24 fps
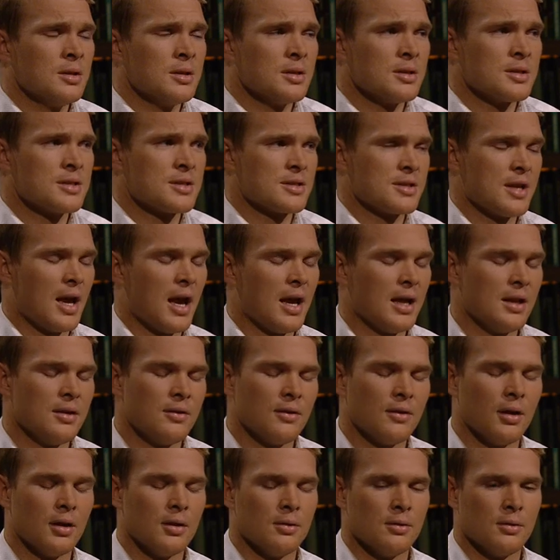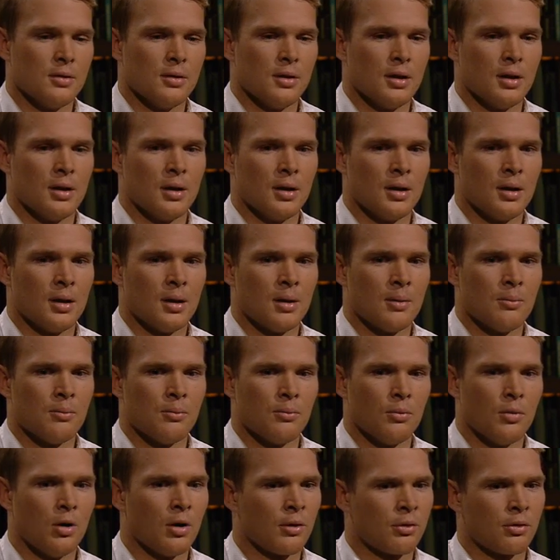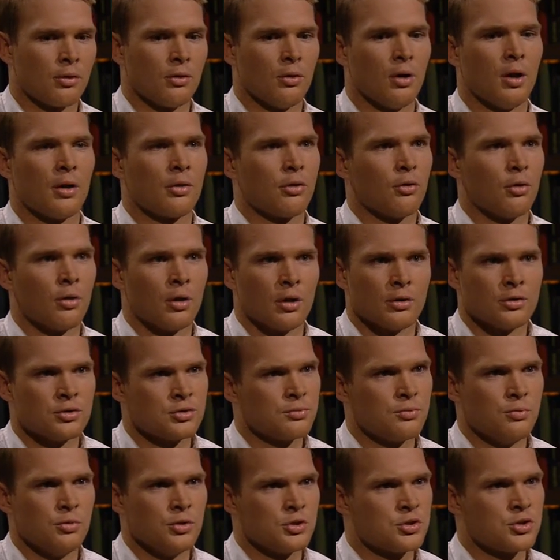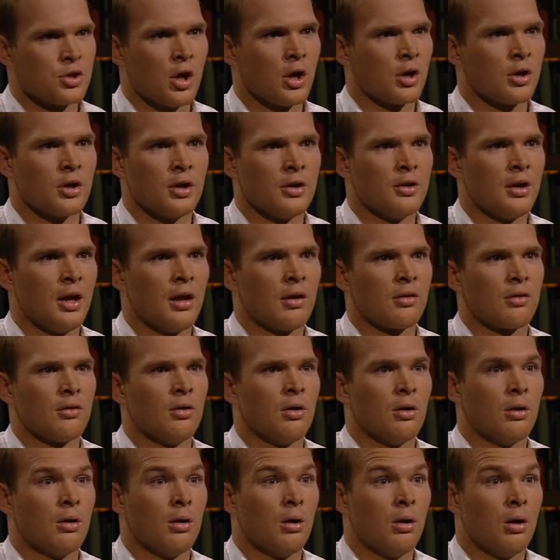state that I thought I was choking to death, and I